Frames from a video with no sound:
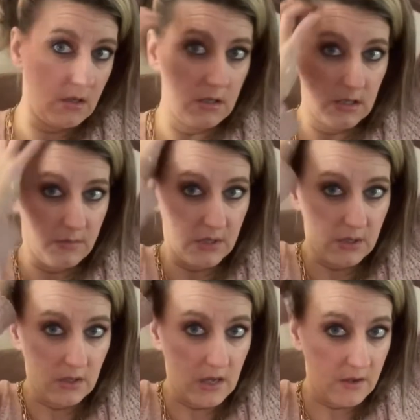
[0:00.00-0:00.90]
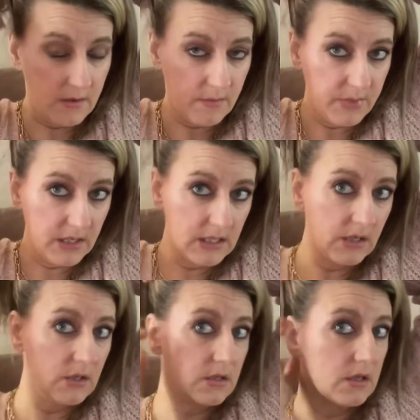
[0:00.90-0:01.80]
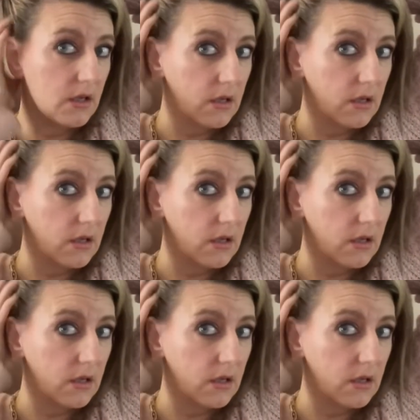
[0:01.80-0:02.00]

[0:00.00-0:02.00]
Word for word: some little uh, pigtails.